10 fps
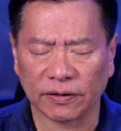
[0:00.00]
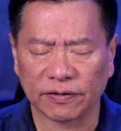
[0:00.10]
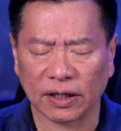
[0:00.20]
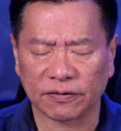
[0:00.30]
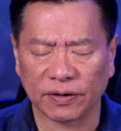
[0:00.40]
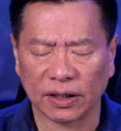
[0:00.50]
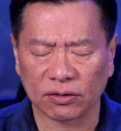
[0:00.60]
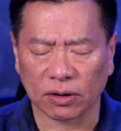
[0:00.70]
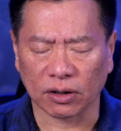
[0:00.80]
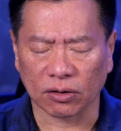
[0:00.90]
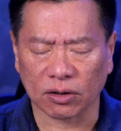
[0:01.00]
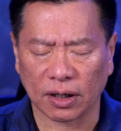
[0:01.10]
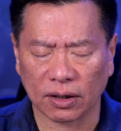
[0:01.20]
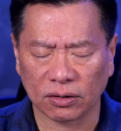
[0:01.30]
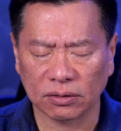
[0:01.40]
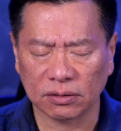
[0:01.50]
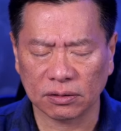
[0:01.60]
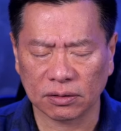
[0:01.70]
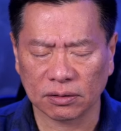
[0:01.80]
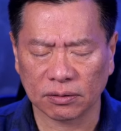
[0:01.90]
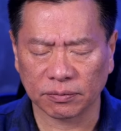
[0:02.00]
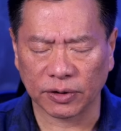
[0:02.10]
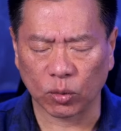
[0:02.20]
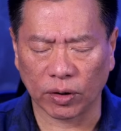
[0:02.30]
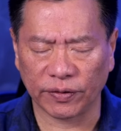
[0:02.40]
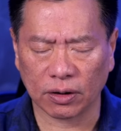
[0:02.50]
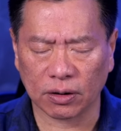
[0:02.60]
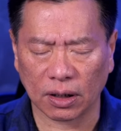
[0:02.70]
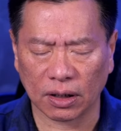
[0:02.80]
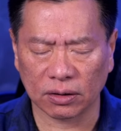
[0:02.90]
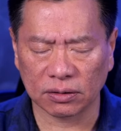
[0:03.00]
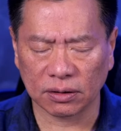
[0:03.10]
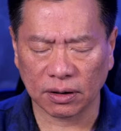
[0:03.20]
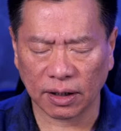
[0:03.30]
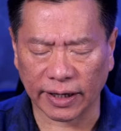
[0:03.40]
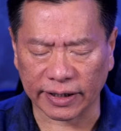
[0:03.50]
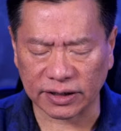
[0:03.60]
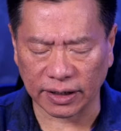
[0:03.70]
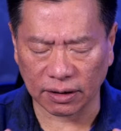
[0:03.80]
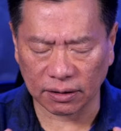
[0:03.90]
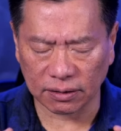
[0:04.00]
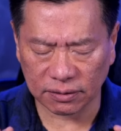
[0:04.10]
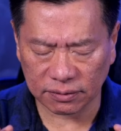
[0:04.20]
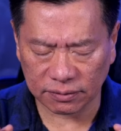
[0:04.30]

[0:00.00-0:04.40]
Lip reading: Lift that feeling through your crown. Be aware of your crown. Exhale.